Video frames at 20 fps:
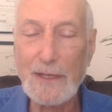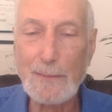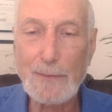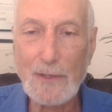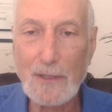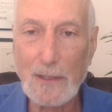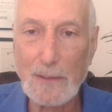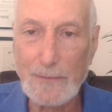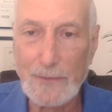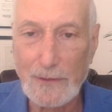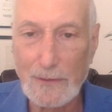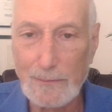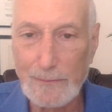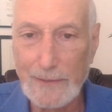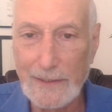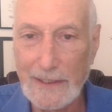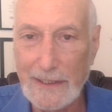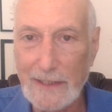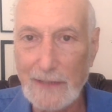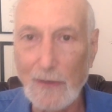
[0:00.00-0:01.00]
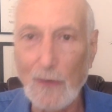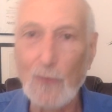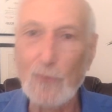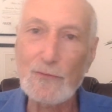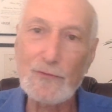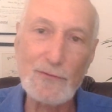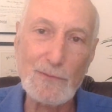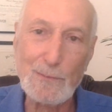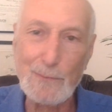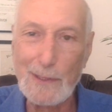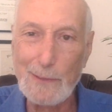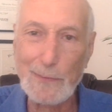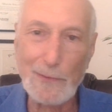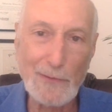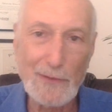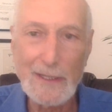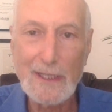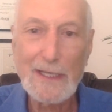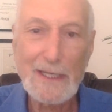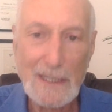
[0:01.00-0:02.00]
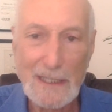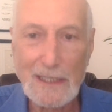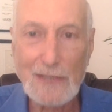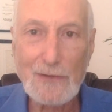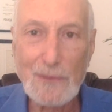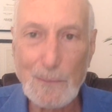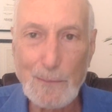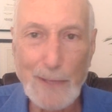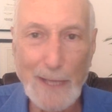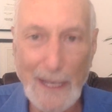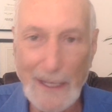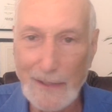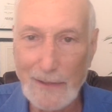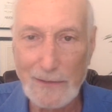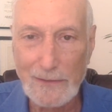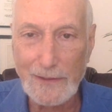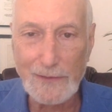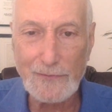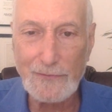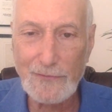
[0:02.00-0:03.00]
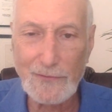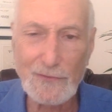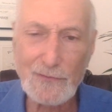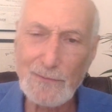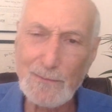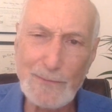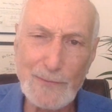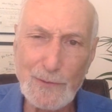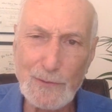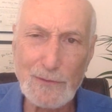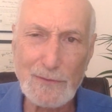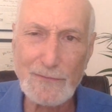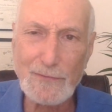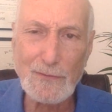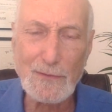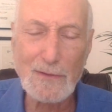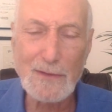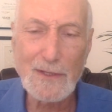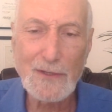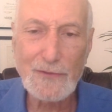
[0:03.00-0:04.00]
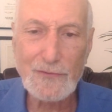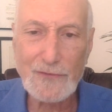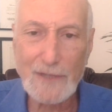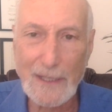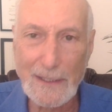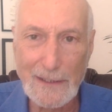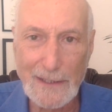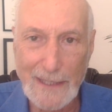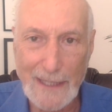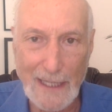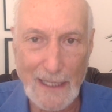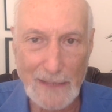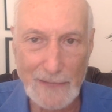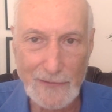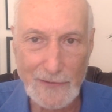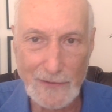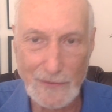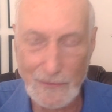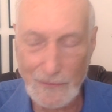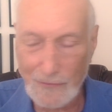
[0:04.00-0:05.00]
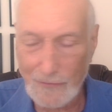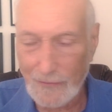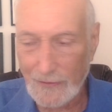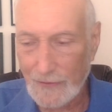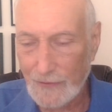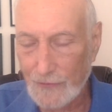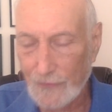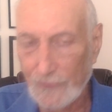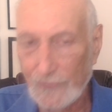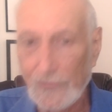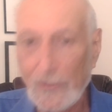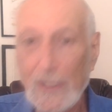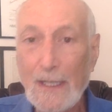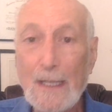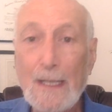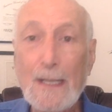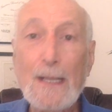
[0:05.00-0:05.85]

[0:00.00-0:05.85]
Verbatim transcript: They become intermediate hosts, and people eat the pangolins, these beautiful scaly anteater creatures.